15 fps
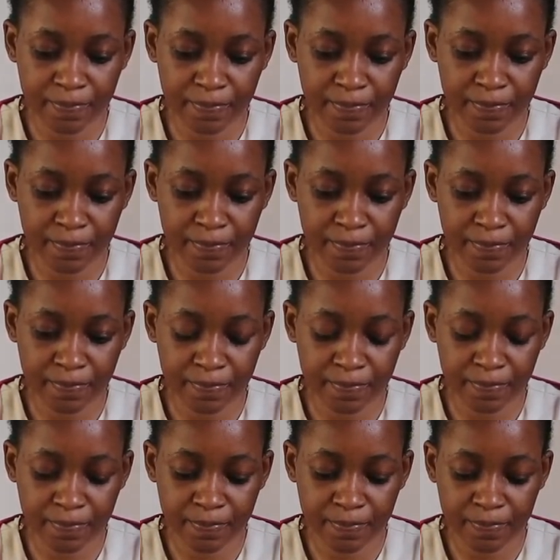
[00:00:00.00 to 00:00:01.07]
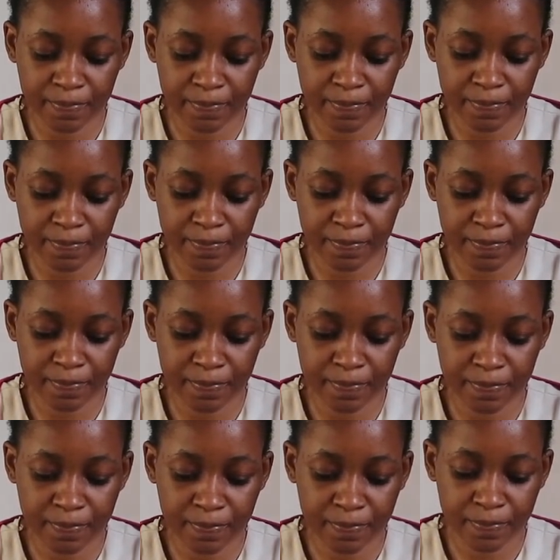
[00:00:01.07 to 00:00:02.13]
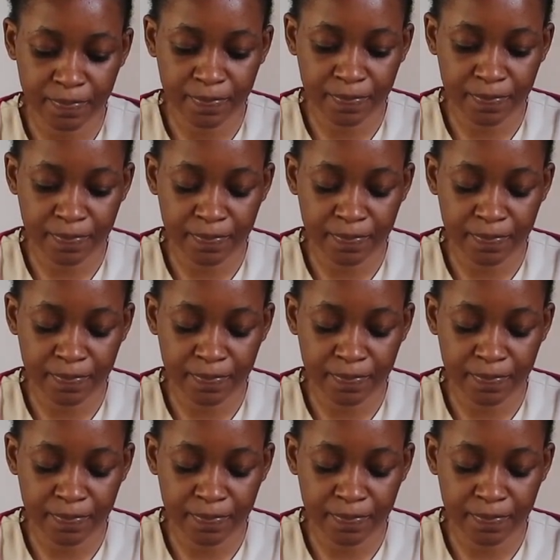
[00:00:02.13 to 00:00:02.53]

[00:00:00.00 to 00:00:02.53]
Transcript: No one is speaking in this clip.